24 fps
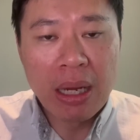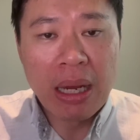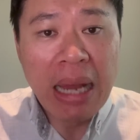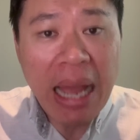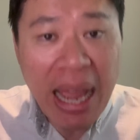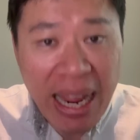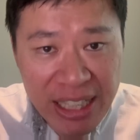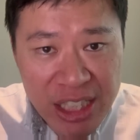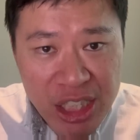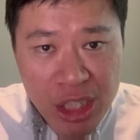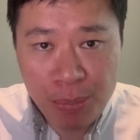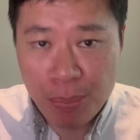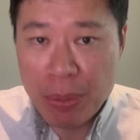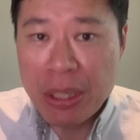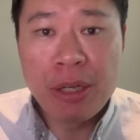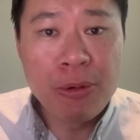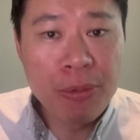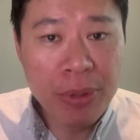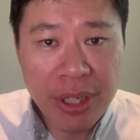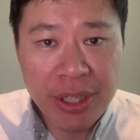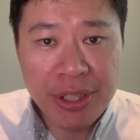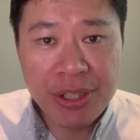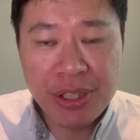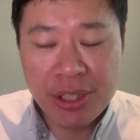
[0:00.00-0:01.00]

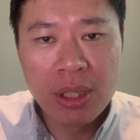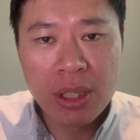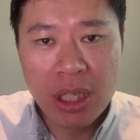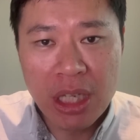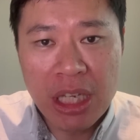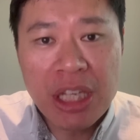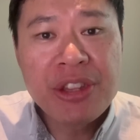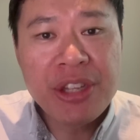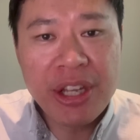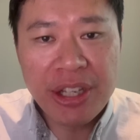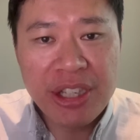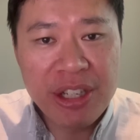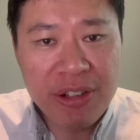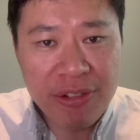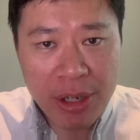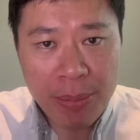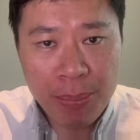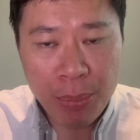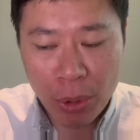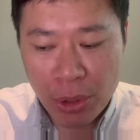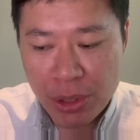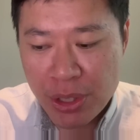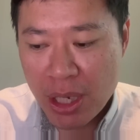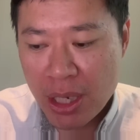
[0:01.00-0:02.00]
experience in the delivery
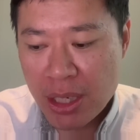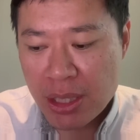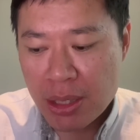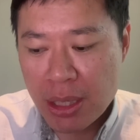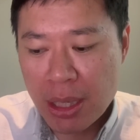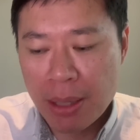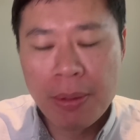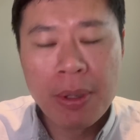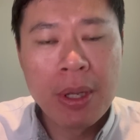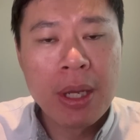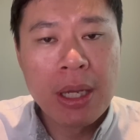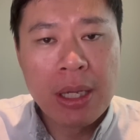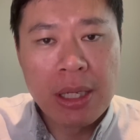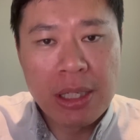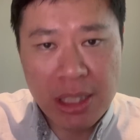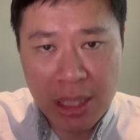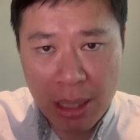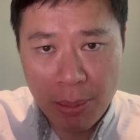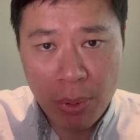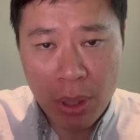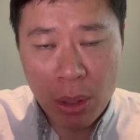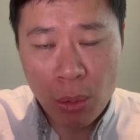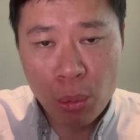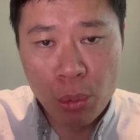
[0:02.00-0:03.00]
process than
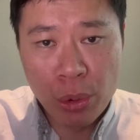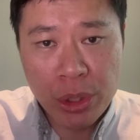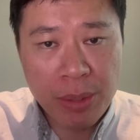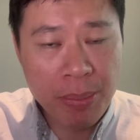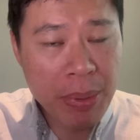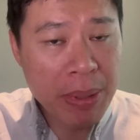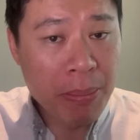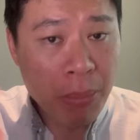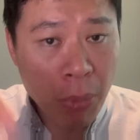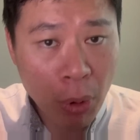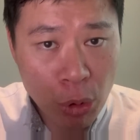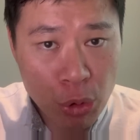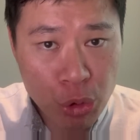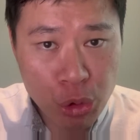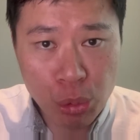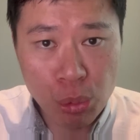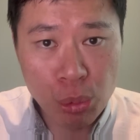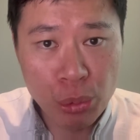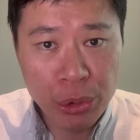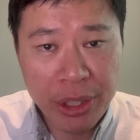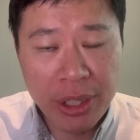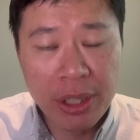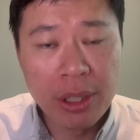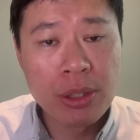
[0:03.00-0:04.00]
someone who is a bit more
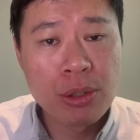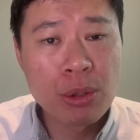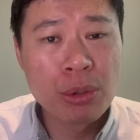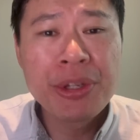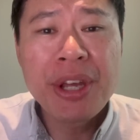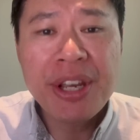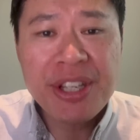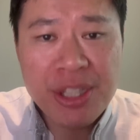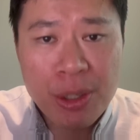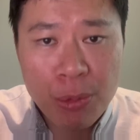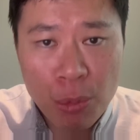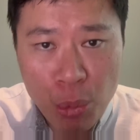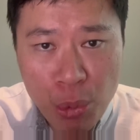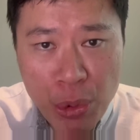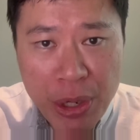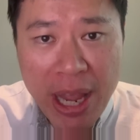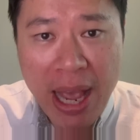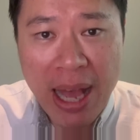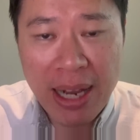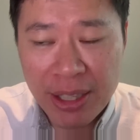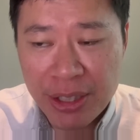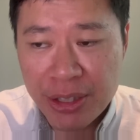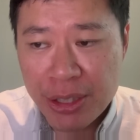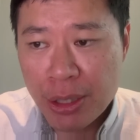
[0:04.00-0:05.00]
junior. So that's the
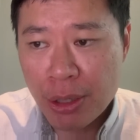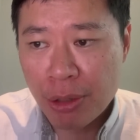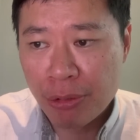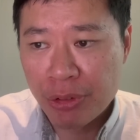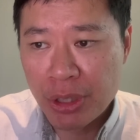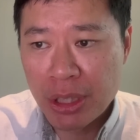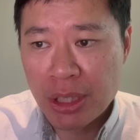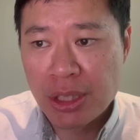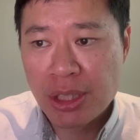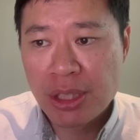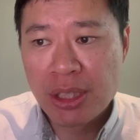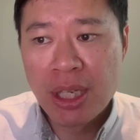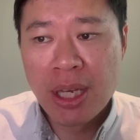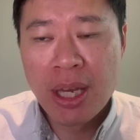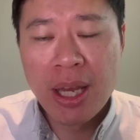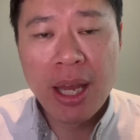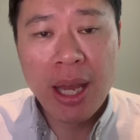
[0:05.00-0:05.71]
reality of things.